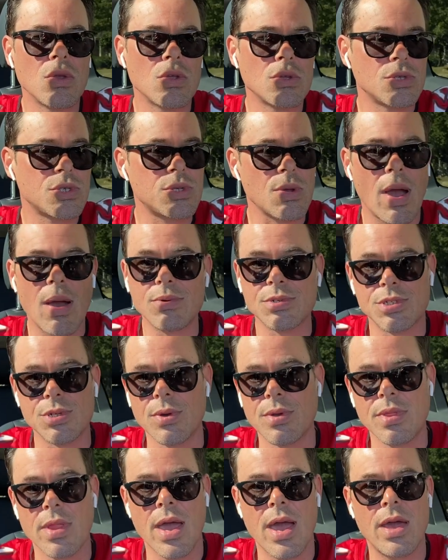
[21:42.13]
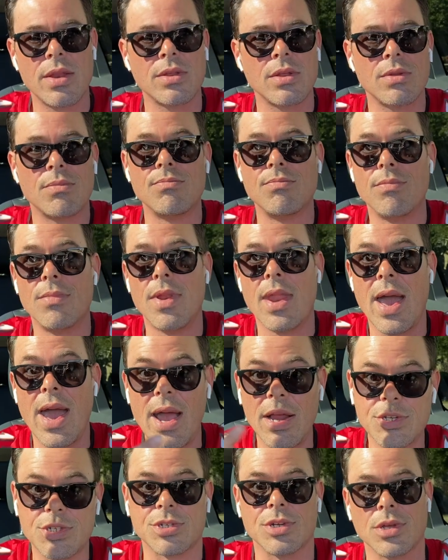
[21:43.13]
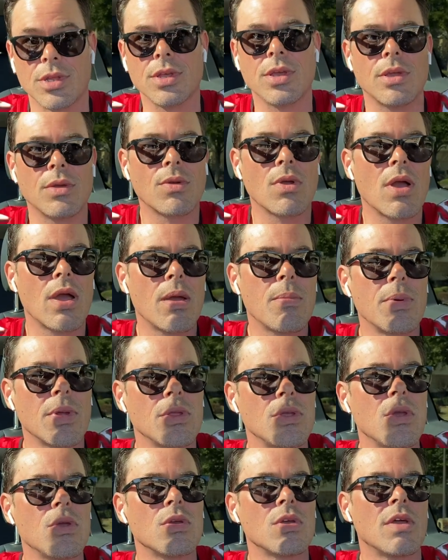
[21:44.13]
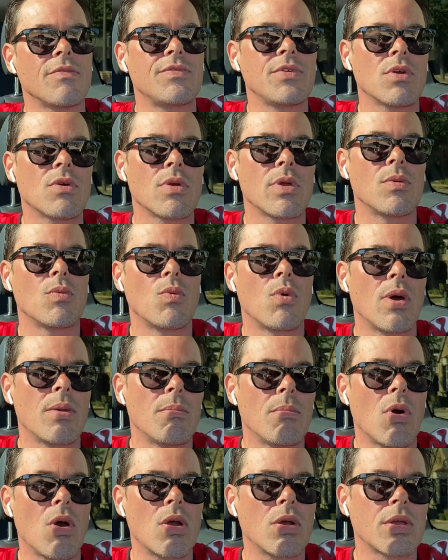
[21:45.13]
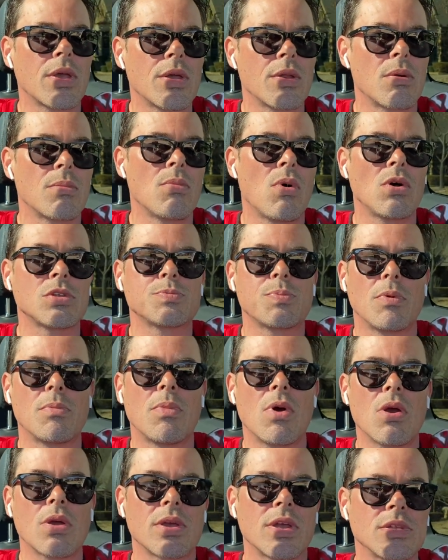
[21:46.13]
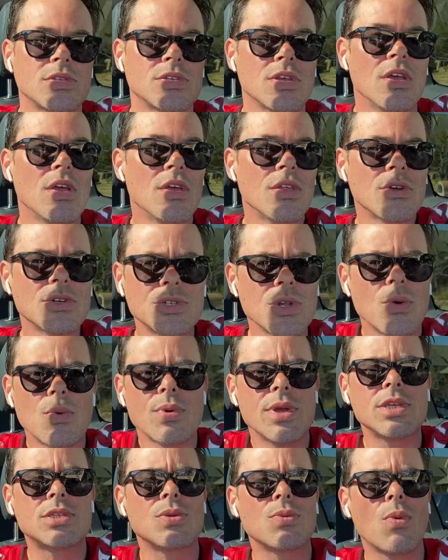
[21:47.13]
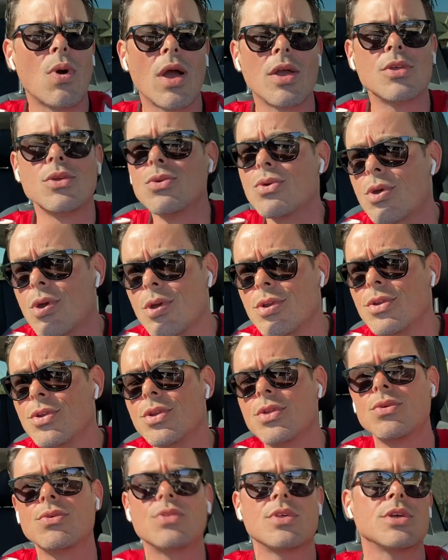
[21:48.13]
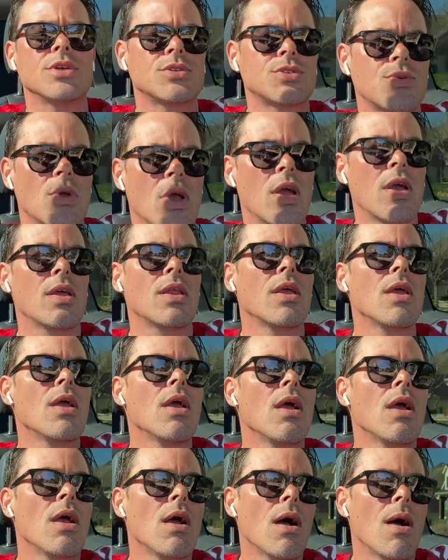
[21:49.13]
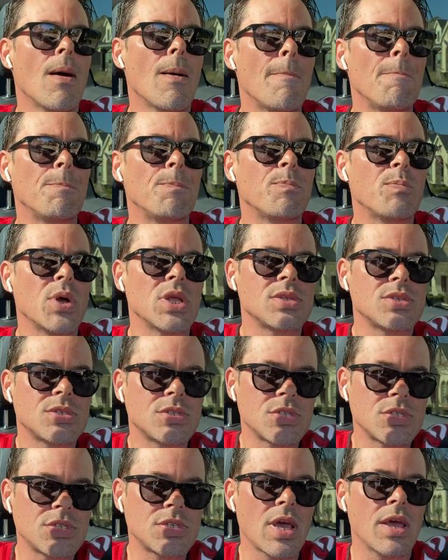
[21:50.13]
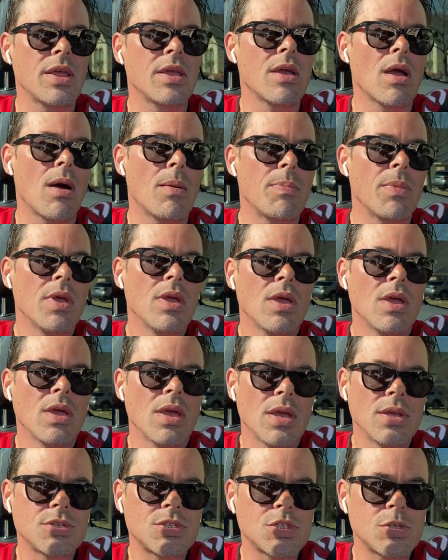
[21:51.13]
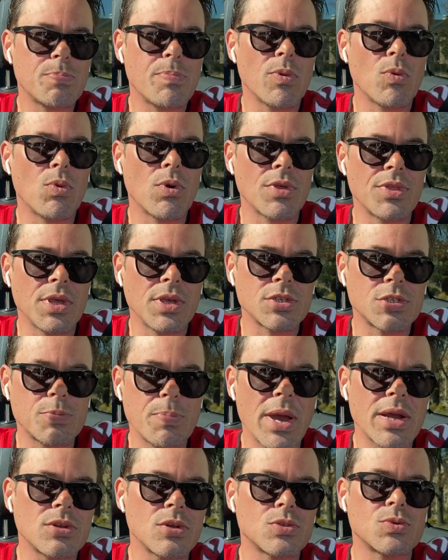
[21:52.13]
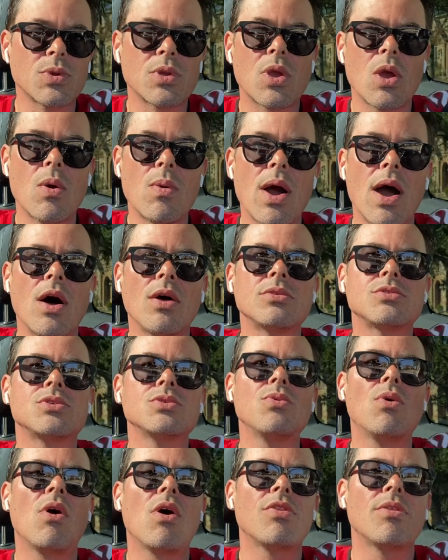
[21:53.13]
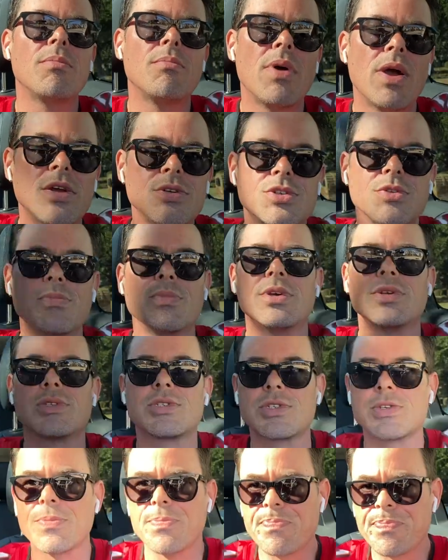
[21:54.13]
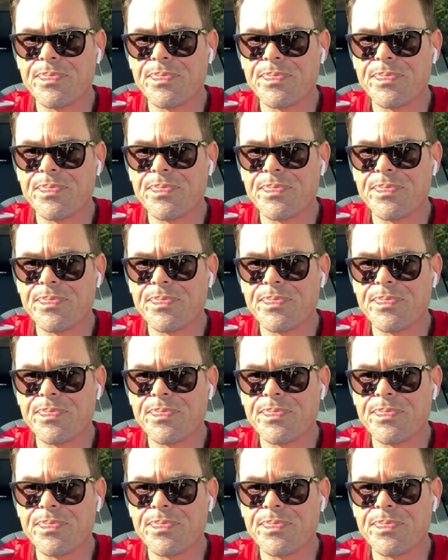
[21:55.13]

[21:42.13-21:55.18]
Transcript: so I was doing that nationally, right? But you, if you're in one market or multiple markets, there's no reason why you couldn't do this, right? Um, but setting up where the inspectors would go out, do all the measurements,